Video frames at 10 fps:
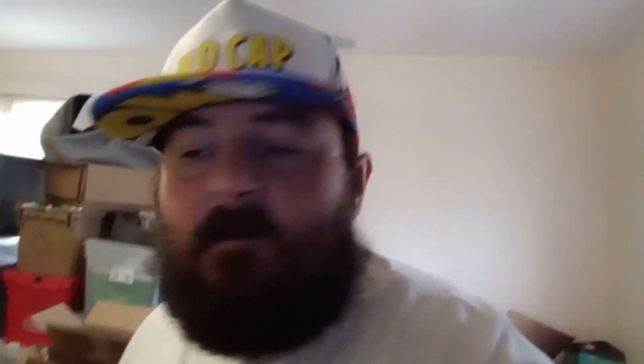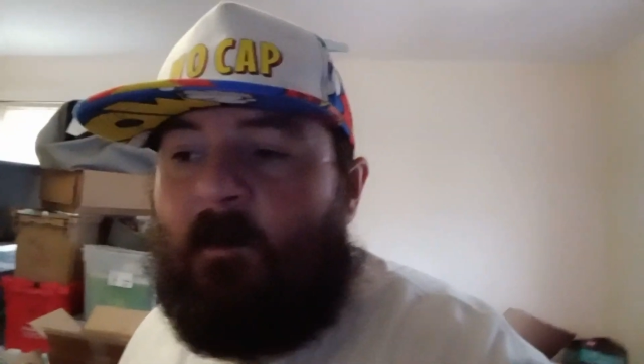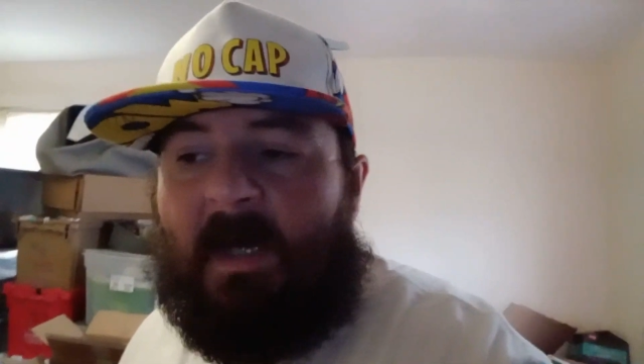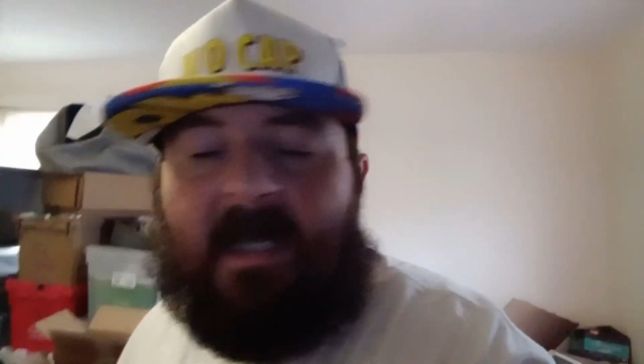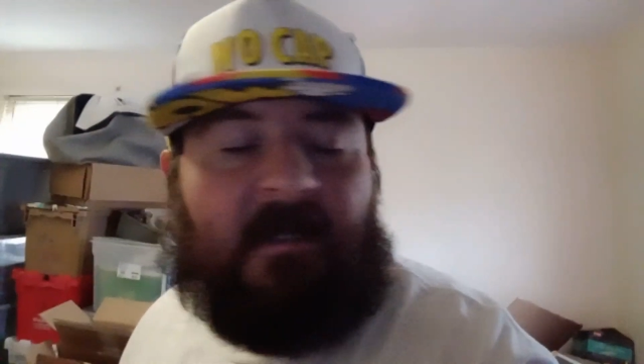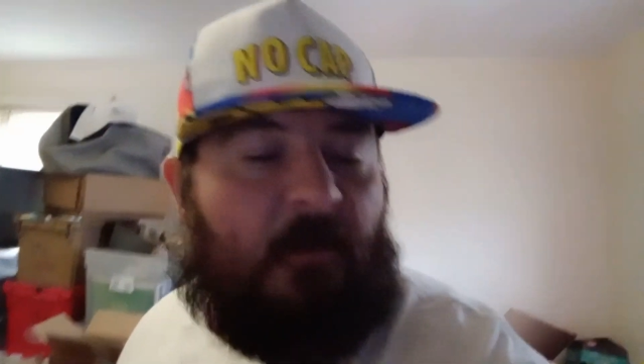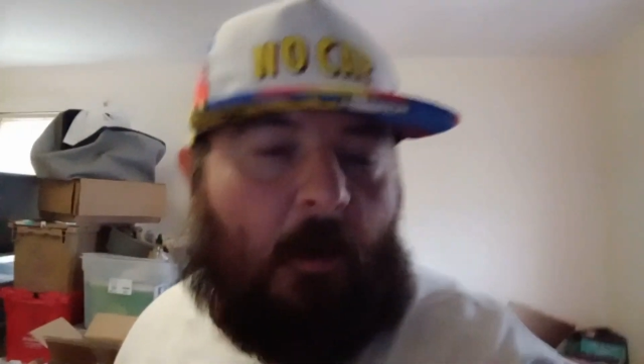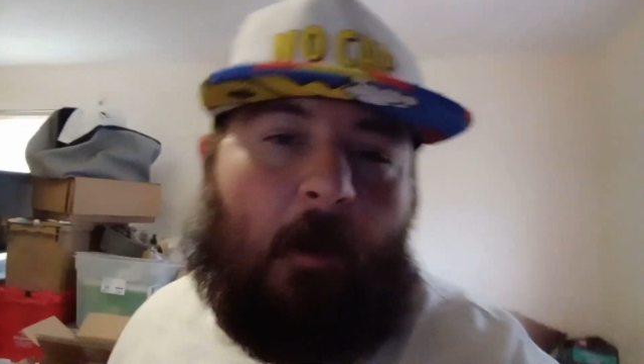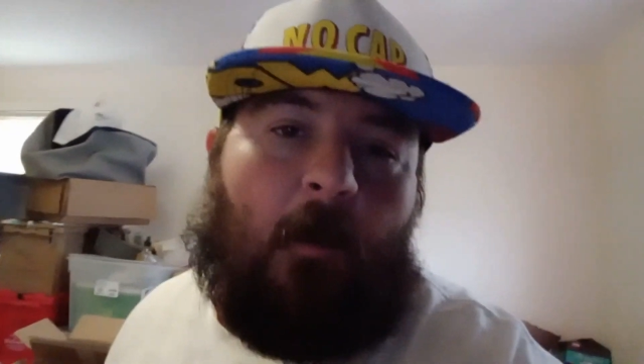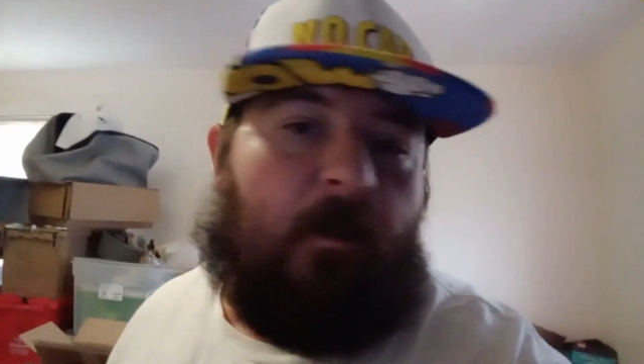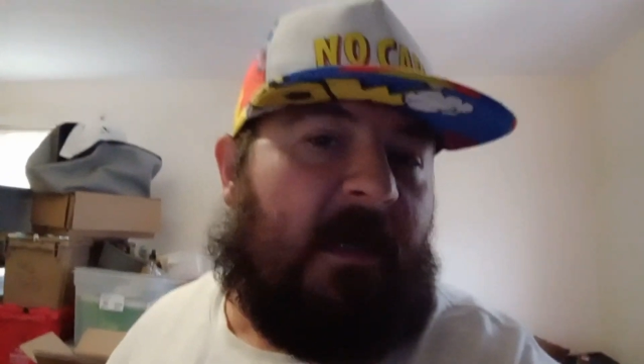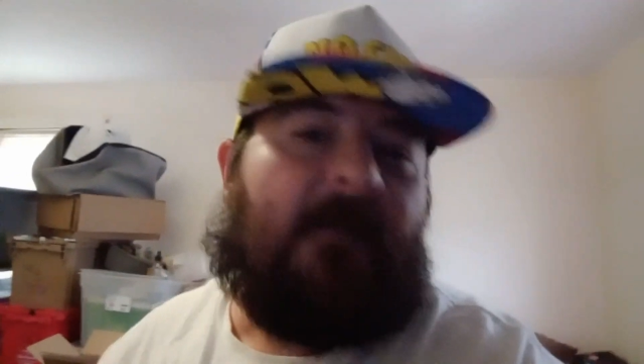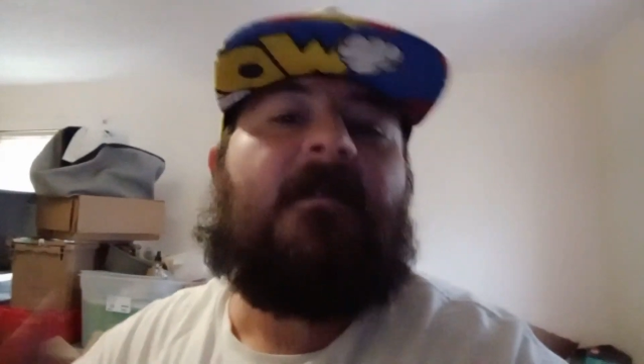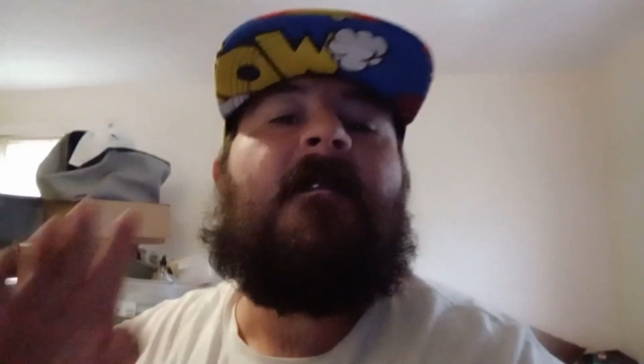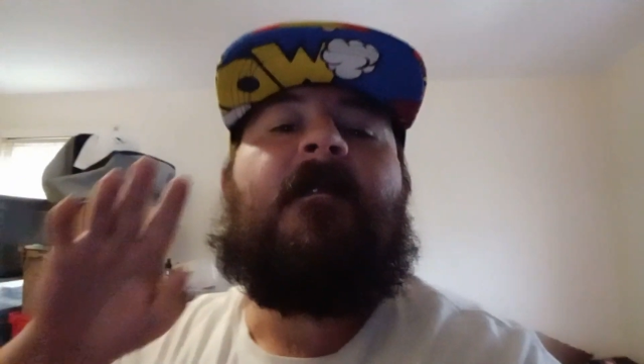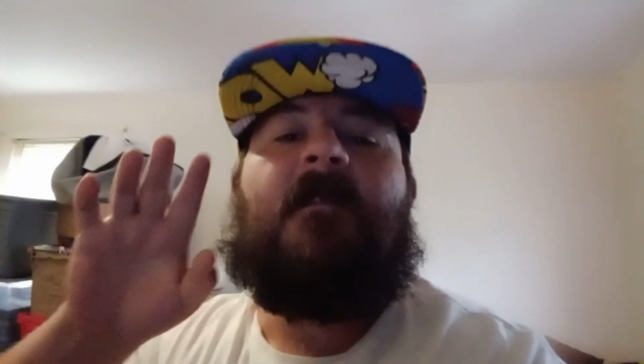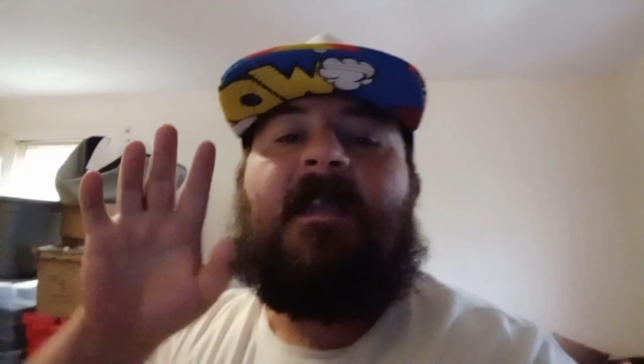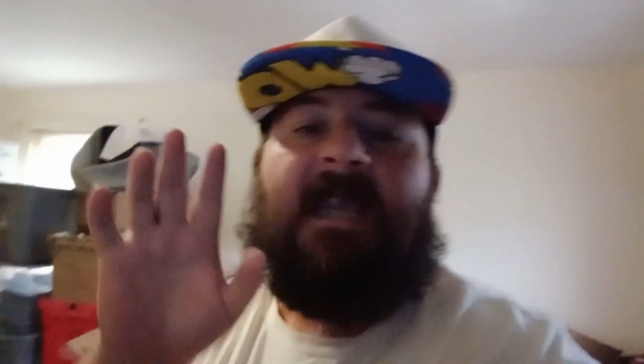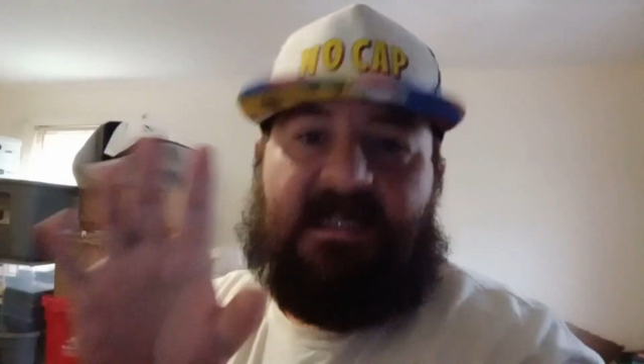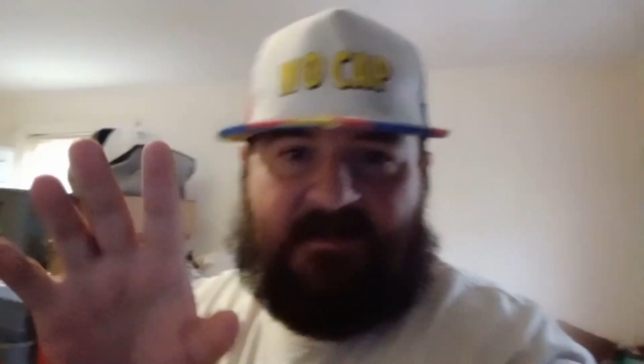wind, cold, whatever the
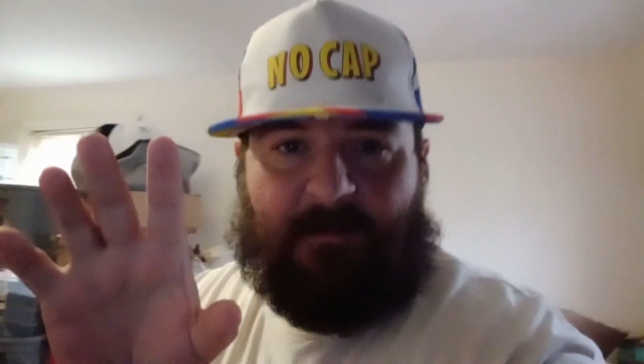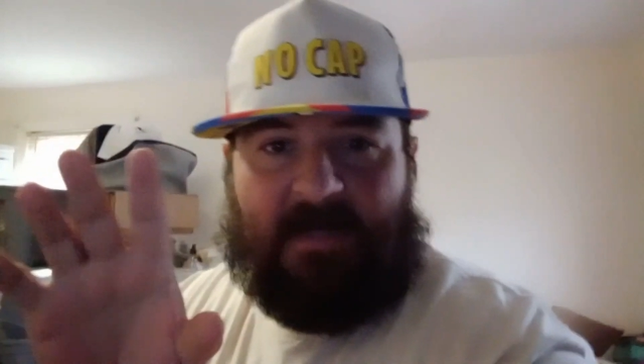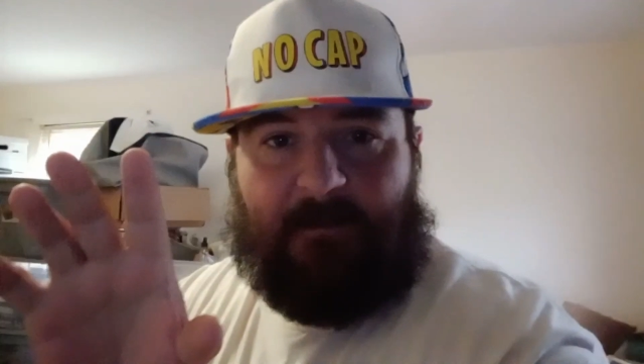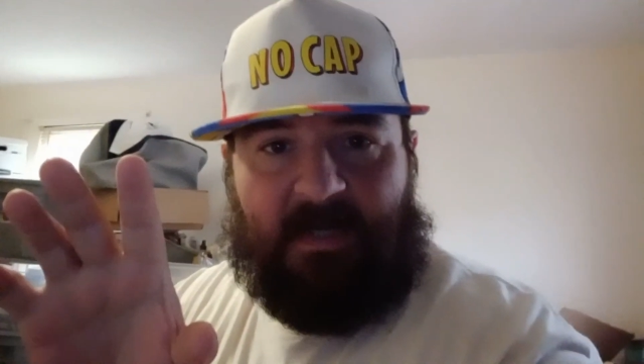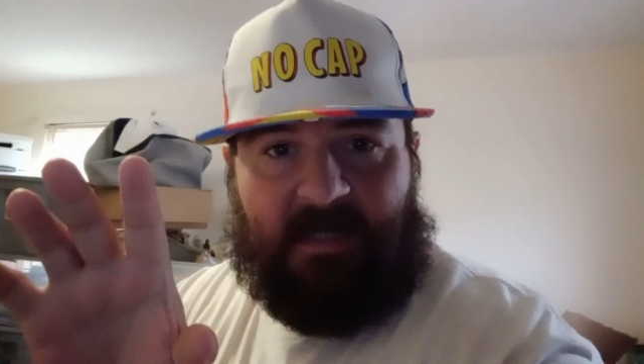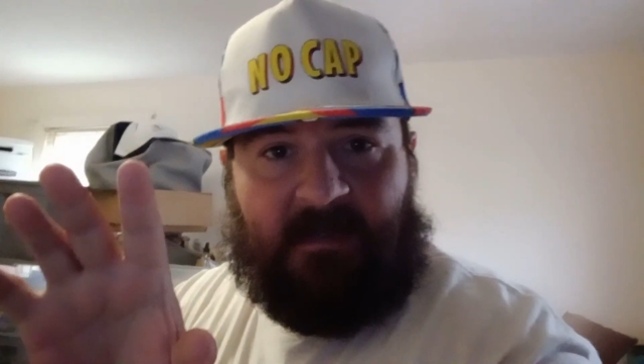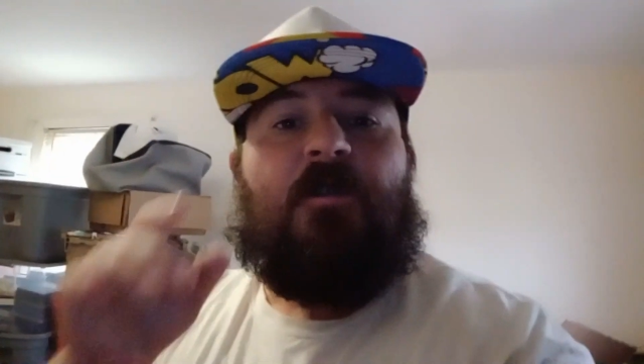case may be.